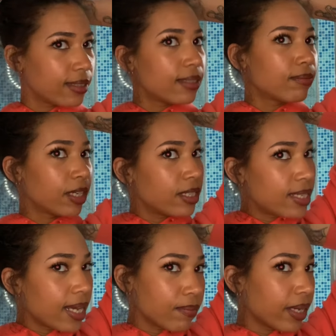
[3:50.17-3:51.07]
I'm gonna
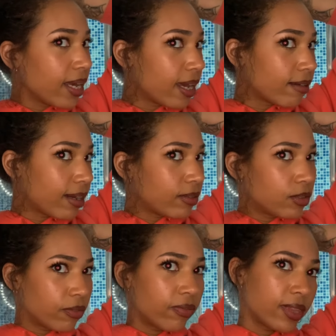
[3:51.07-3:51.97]
take my hair out
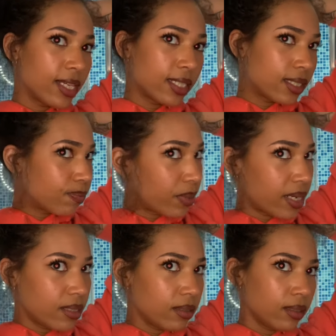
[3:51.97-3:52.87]
of this
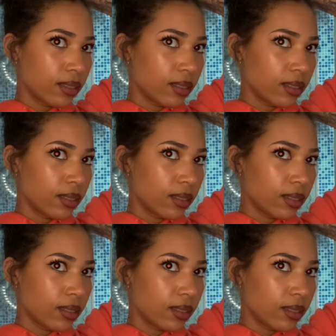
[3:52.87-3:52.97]
bun,